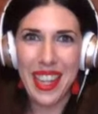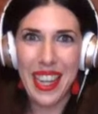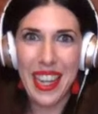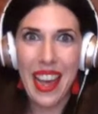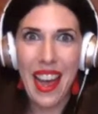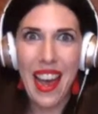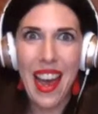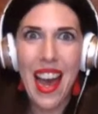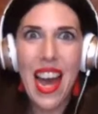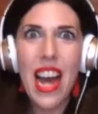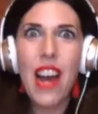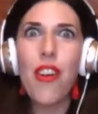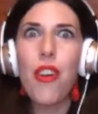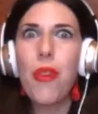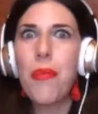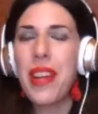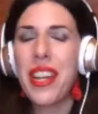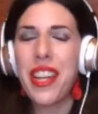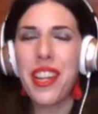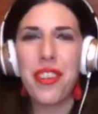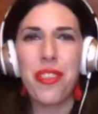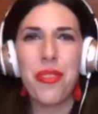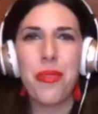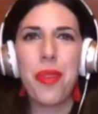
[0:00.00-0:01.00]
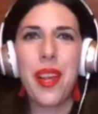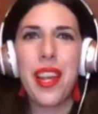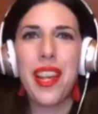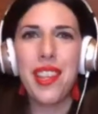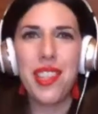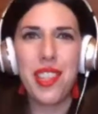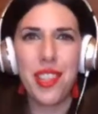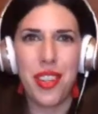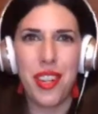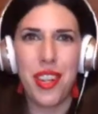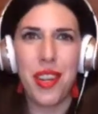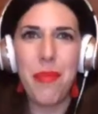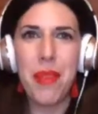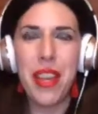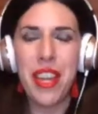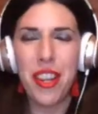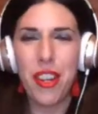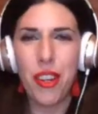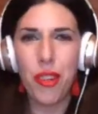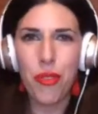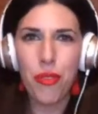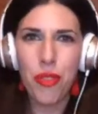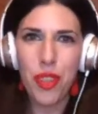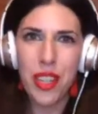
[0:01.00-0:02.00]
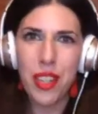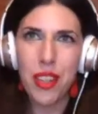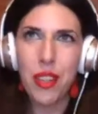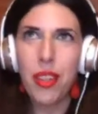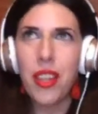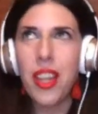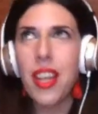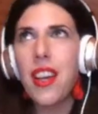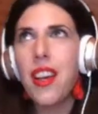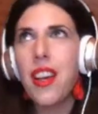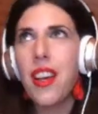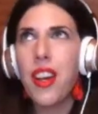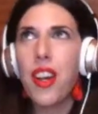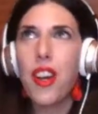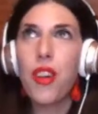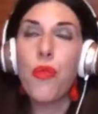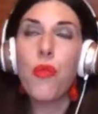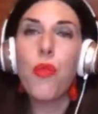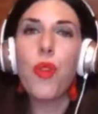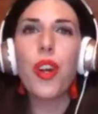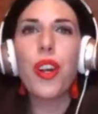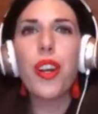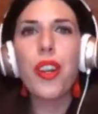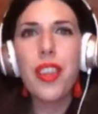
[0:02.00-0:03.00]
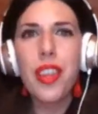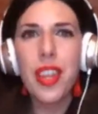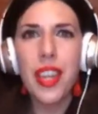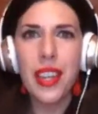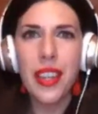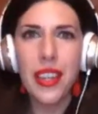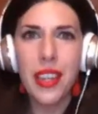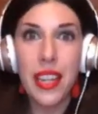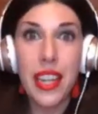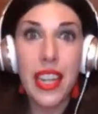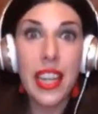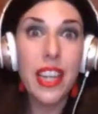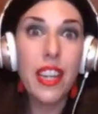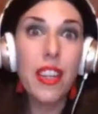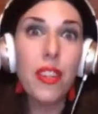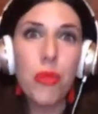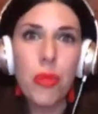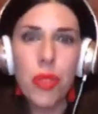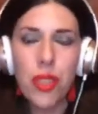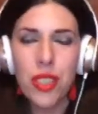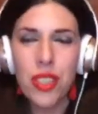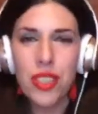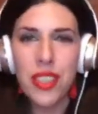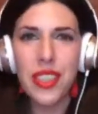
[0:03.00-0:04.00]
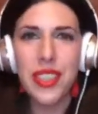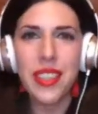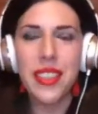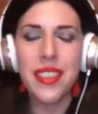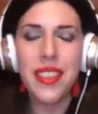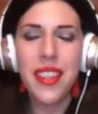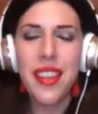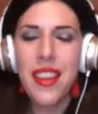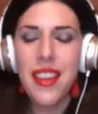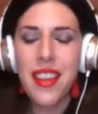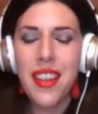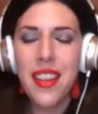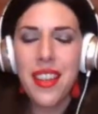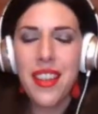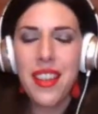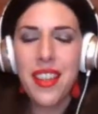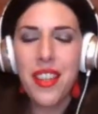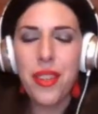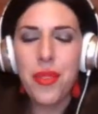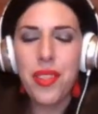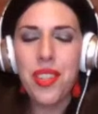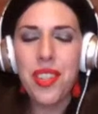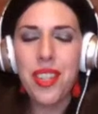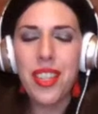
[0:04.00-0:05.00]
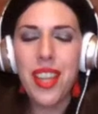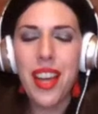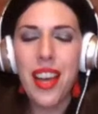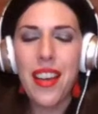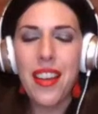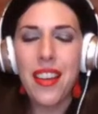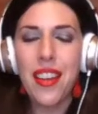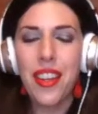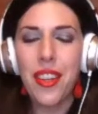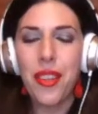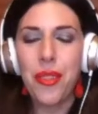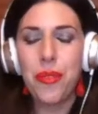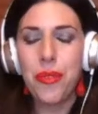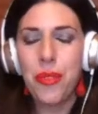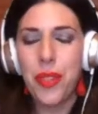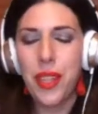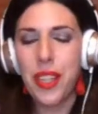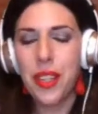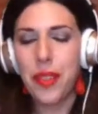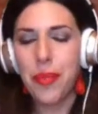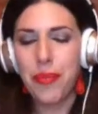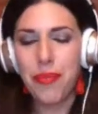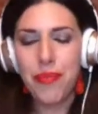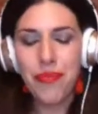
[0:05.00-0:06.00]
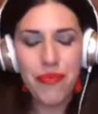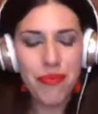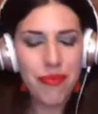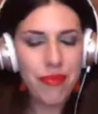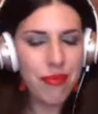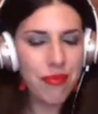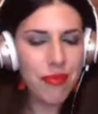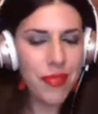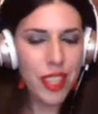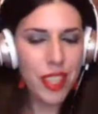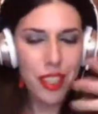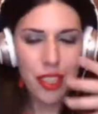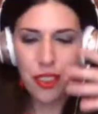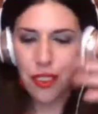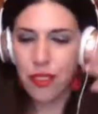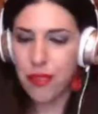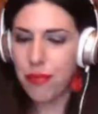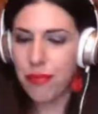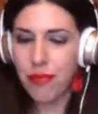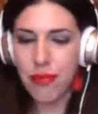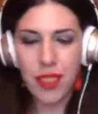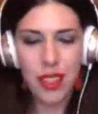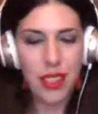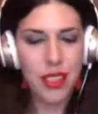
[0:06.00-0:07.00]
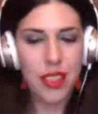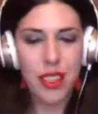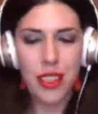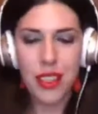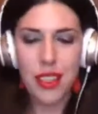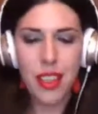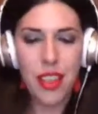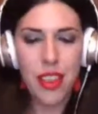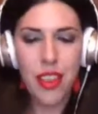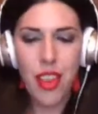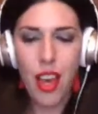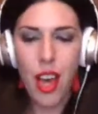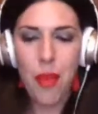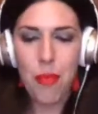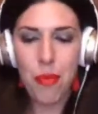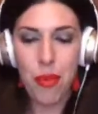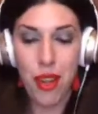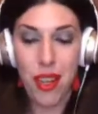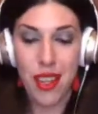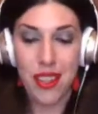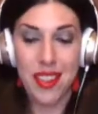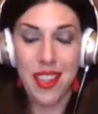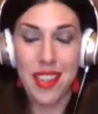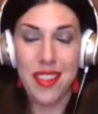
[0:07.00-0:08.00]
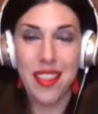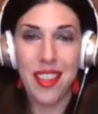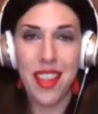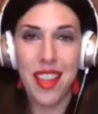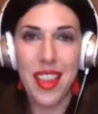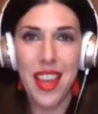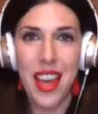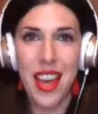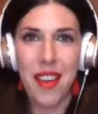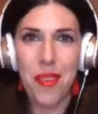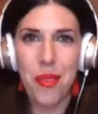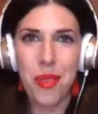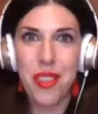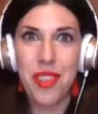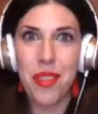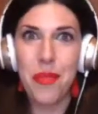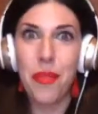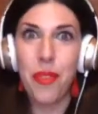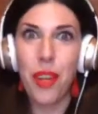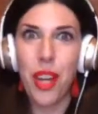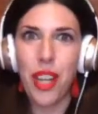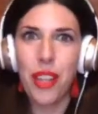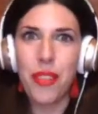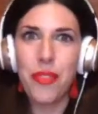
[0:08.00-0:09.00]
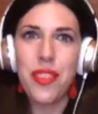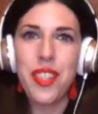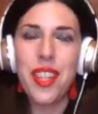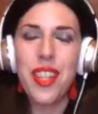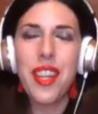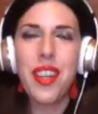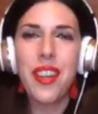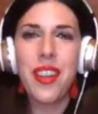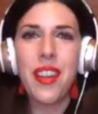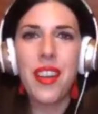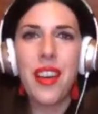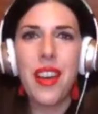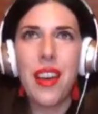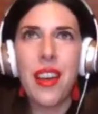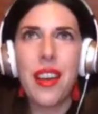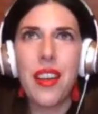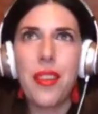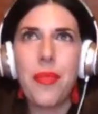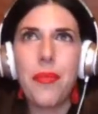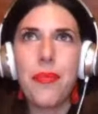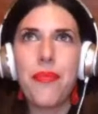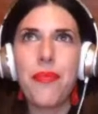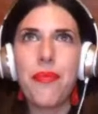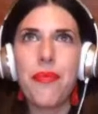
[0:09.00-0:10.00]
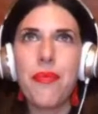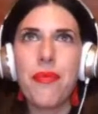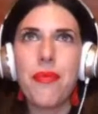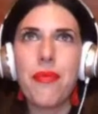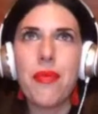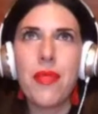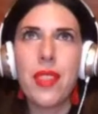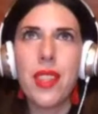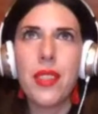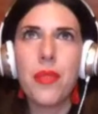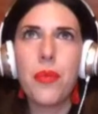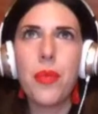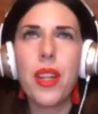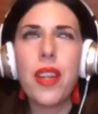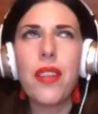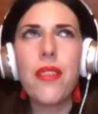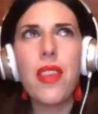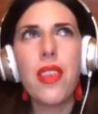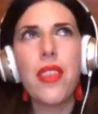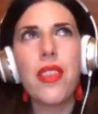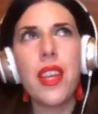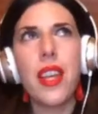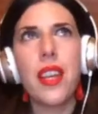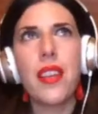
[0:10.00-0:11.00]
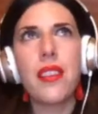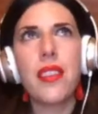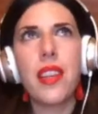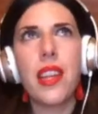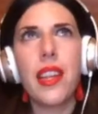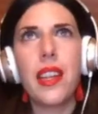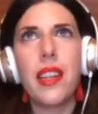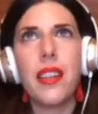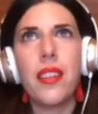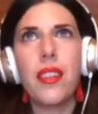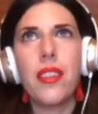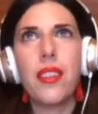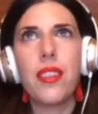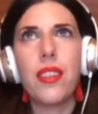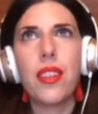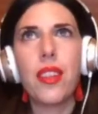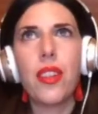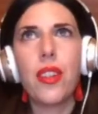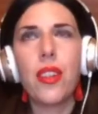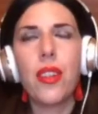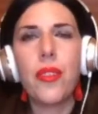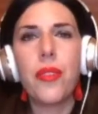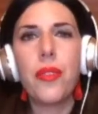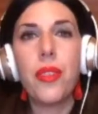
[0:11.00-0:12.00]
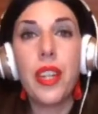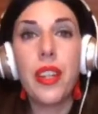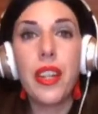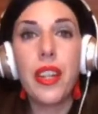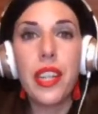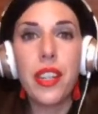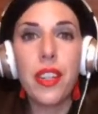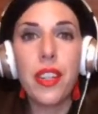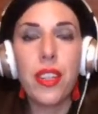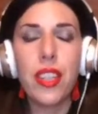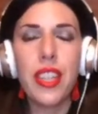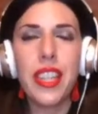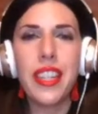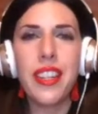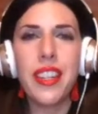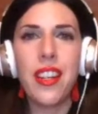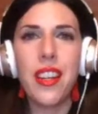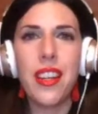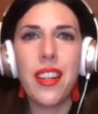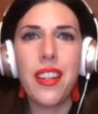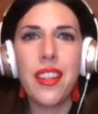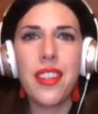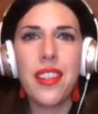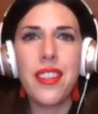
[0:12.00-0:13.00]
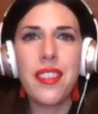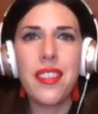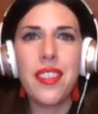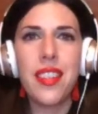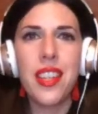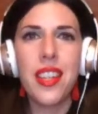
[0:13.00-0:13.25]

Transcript: how am I going to raise her to make her feel worthy and equal? And there was a lot of, the thought process on that was involved. Um, One of the things I heard very early on is